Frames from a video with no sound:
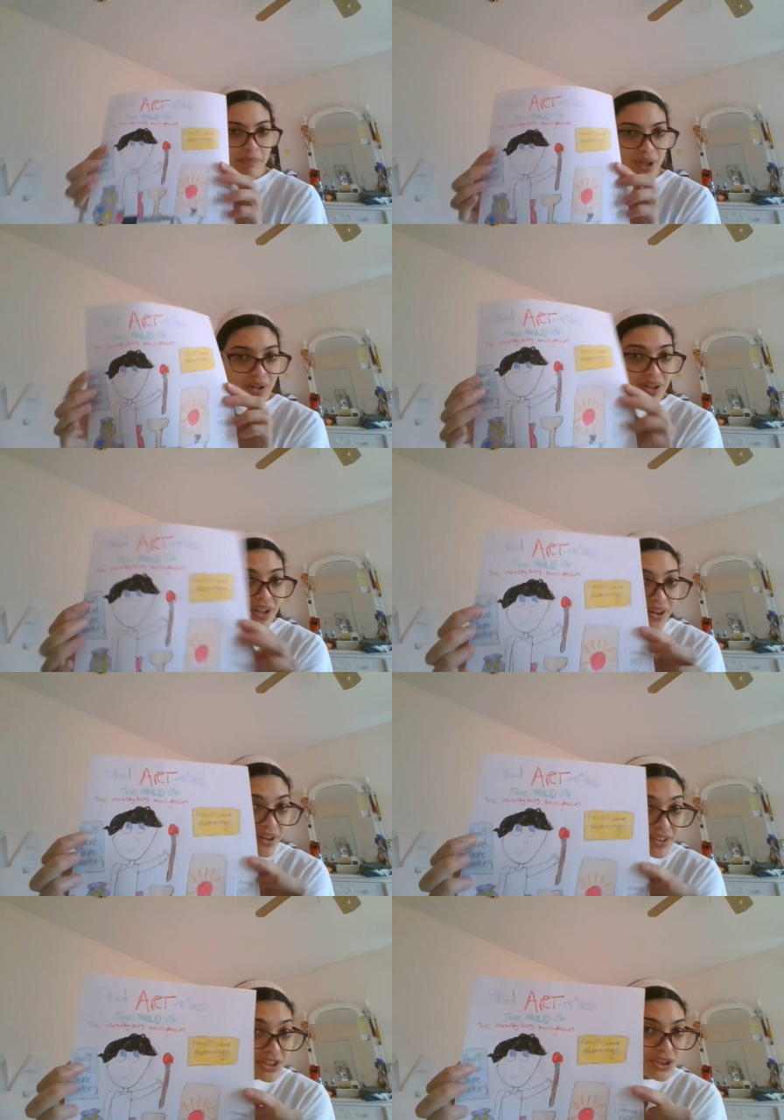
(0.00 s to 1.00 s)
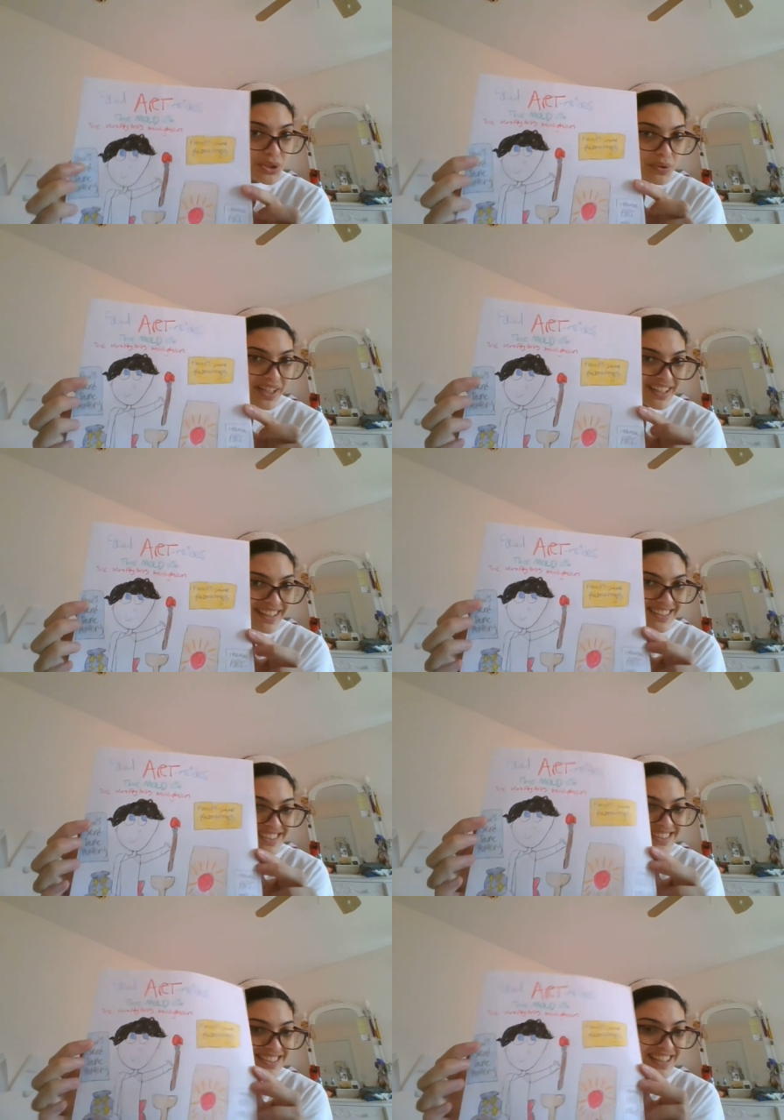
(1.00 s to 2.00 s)
Paul
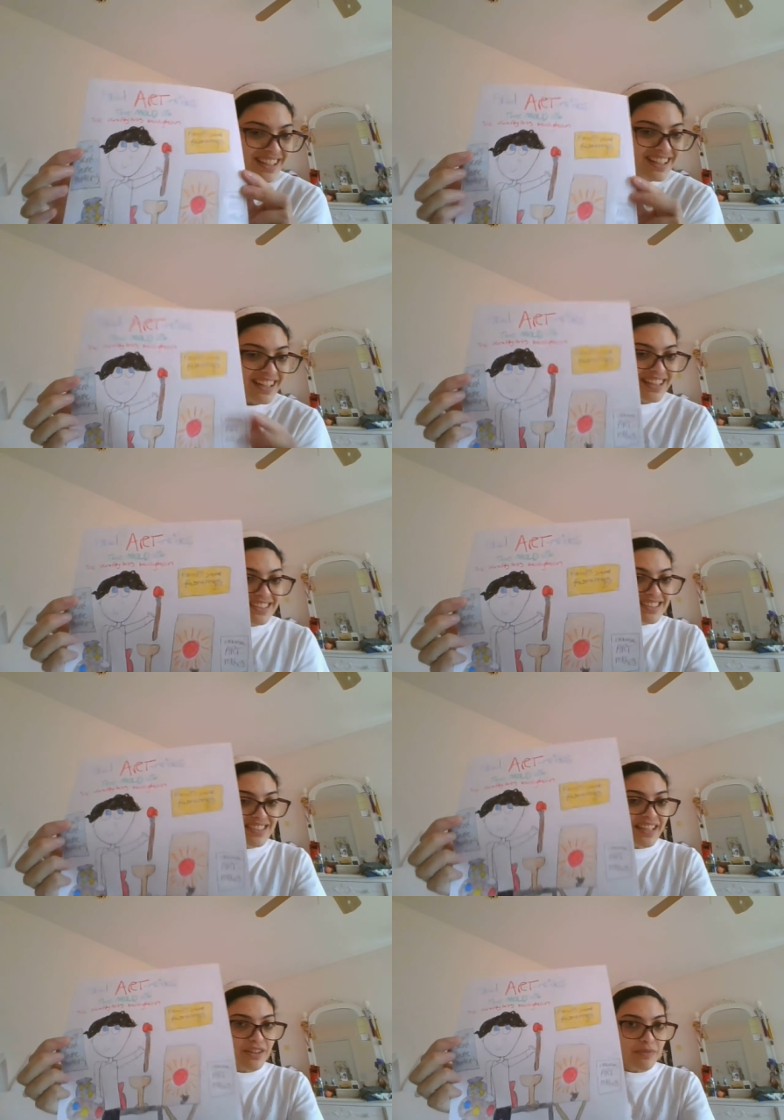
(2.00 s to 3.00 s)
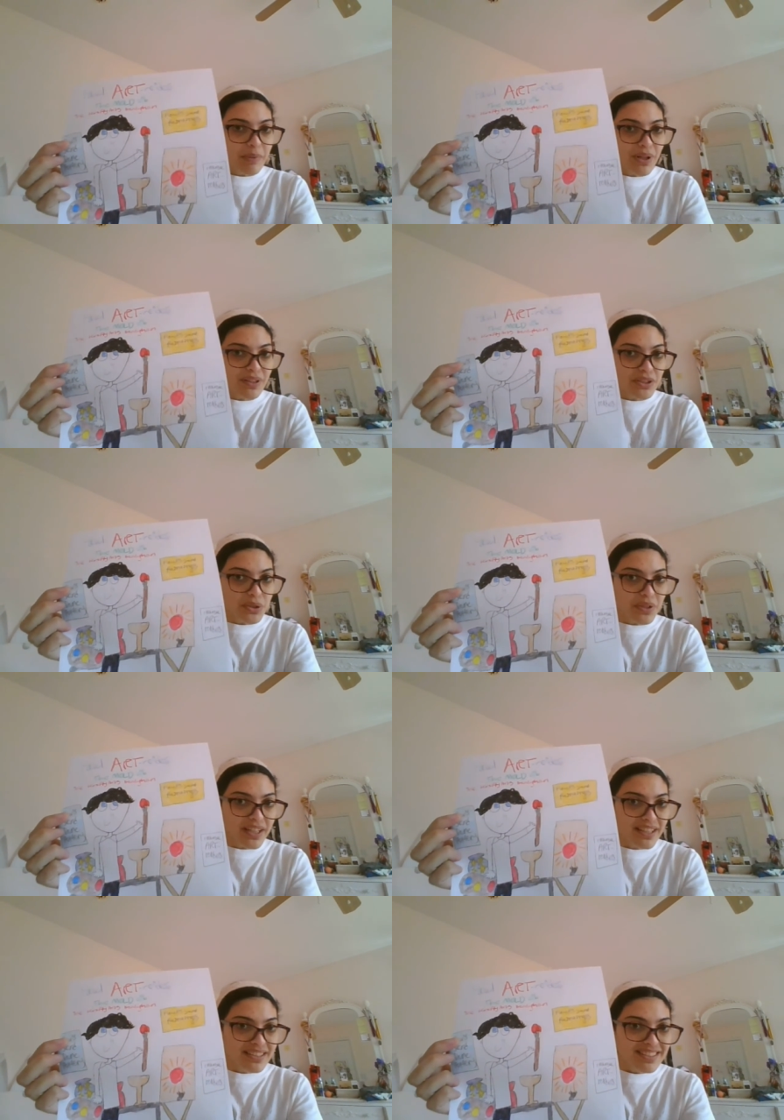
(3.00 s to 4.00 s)
Artreides instead of Paul
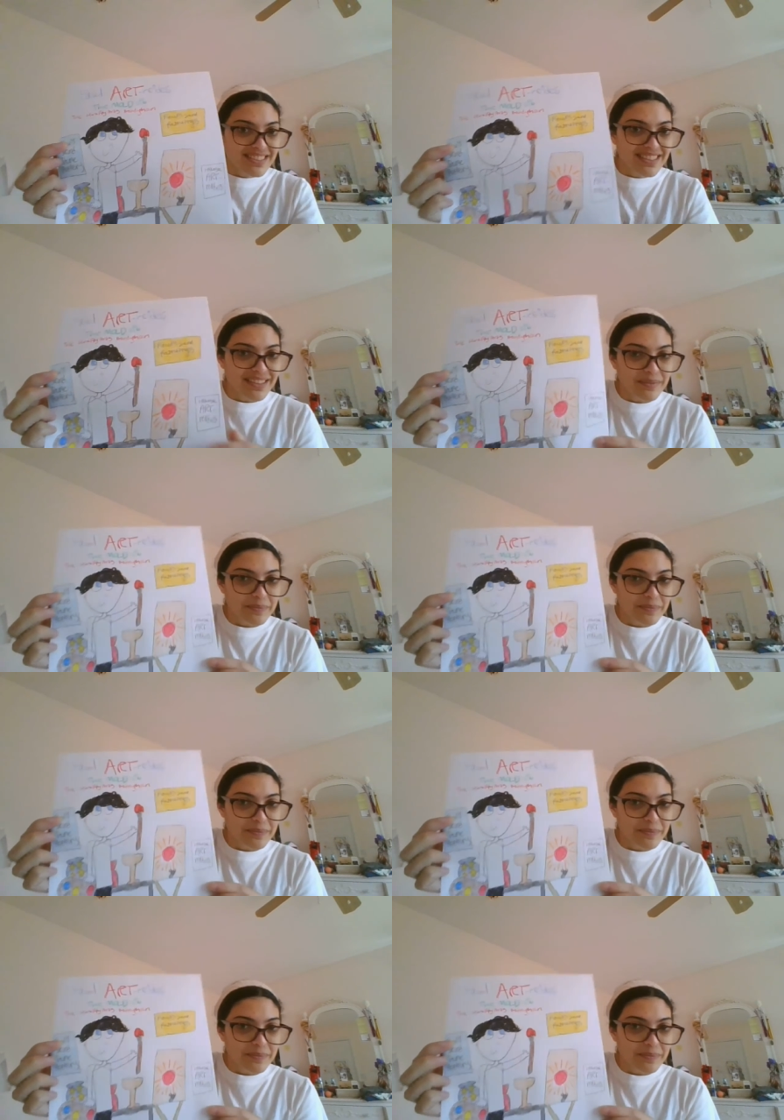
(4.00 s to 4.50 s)
Atreides.